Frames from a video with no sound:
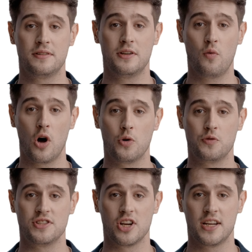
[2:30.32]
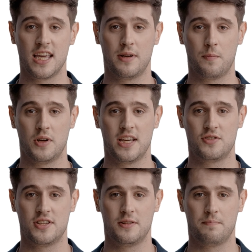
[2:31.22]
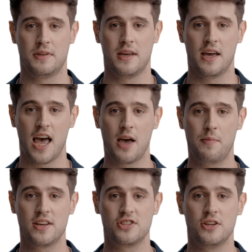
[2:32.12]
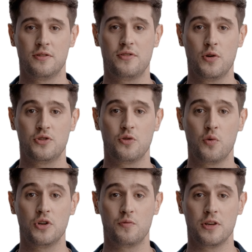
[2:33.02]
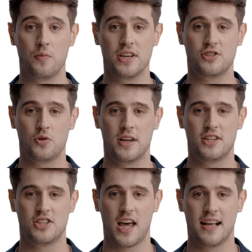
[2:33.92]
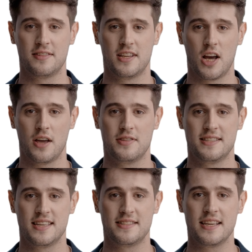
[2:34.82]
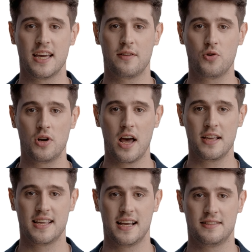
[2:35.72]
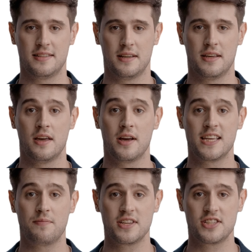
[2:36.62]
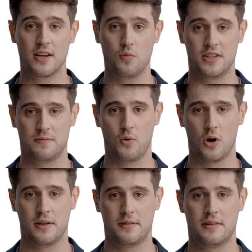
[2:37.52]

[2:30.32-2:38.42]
While we were talking about plagiarism, I mentioned a few tools with which you can check the authenticity of your content. Let's mention it once more.